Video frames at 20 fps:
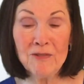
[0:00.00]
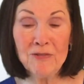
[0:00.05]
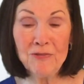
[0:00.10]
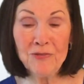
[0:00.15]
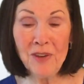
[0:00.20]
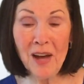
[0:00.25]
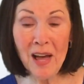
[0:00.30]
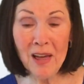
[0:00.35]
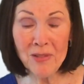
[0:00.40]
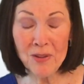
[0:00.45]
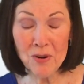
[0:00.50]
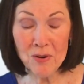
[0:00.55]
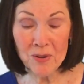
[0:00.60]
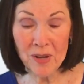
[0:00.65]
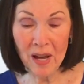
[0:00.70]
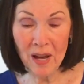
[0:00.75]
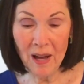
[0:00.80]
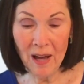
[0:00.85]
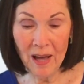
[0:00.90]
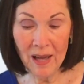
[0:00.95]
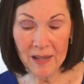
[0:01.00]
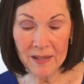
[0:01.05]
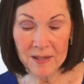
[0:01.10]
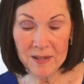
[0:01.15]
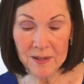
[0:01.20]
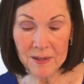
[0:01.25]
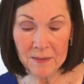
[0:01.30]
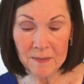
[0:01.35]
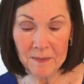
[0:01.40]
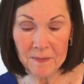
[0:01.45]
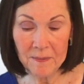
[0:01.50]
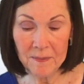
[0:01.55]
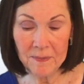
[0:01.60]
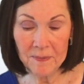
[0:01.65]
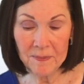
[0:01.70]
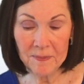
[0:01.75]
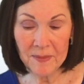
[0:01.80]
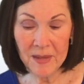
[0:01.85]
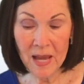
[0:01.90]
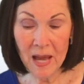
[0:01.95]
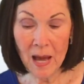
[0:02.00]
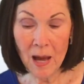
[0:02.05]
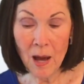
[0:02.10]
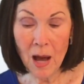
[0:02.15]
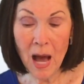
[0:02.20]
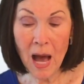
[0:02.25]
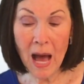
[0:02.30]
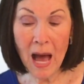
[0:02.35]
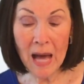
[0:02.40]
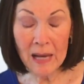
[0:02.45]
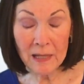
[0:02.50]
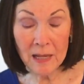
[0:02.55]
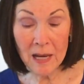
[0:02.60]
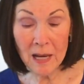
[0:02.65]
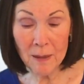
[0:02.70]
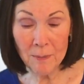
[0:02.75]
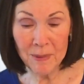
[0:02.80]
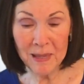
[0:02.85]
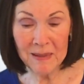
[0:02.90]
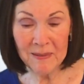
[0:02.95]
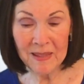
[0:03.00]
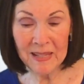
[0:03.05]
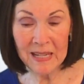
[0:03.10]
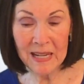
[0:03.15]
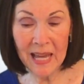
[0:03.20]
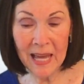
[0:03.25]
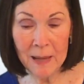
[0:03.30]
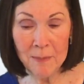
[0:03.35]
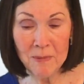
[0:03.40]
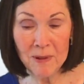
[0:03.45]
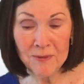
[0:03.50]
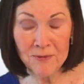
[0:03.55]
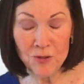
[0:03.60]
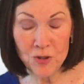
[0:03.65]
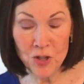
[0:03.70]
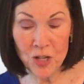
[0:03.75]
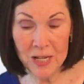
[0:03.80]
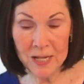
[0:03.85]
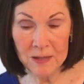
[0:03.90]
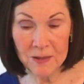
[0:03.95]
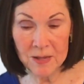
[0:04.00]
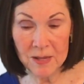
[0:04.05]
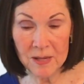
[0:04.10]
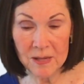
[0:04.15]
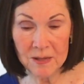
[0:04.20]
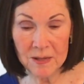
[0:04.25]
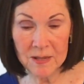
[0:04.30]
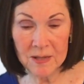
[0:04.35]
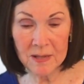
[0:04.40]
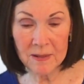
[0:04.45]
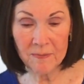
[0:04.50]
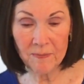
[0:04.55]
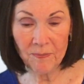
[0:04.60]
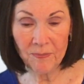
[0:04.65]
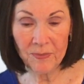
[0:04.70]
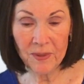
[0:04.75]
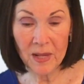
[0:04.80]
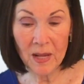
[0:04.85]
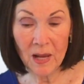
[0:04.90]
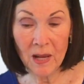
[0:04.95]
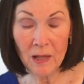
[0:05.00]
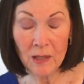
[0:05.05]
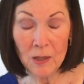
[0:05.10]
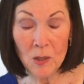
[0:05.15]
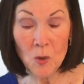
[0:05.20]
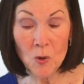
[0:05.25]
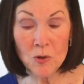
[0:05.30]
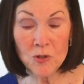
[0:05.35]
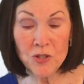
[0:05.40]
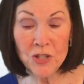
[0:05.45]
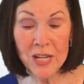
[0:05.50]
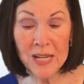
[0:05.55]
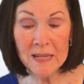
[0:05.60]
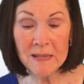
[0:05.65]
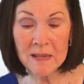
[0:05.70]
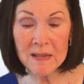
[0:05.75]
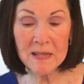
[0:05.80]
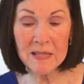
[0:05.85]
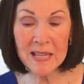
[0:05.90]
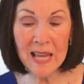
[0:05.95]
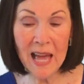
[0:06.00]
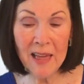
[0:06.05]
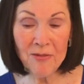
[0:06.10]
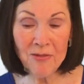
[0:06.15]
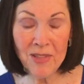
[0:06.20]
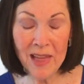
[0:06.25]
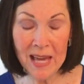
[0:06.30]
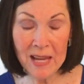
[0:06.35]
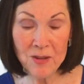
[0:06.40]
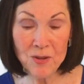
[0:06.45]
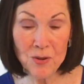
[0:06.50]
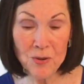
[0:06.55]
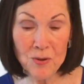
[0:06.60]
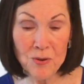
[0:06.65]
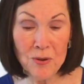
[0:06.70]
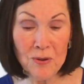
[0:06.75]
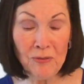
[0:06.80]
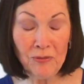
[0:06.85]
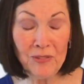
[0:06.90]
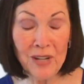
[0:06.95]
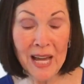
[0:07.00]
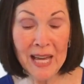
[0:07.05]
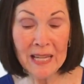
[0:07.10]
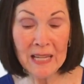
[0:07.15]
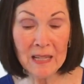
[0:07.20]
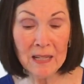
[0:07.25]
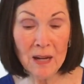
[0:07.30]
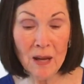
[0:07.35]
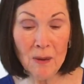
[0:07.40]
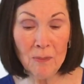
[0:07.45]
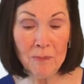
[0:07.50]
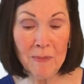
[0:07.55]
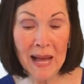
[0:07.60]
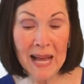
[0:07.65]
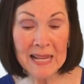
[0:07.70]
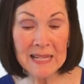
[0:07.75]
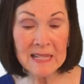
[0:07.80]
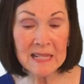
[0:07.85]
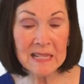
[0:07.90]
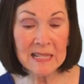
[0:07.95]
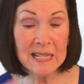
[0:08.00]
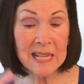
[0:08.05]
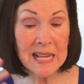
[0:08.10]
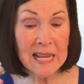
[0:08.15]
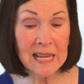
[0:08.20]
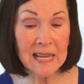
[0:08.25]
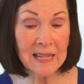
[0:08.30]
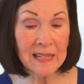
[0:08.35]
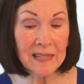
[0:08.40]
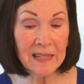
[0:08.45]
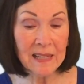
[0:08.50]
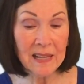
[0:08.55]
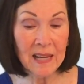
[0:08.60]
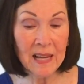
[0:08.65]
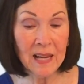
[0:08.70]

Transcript: Father God, I come in the name of Jesus. Lord Jesus, I thank you. You've taken on my sin.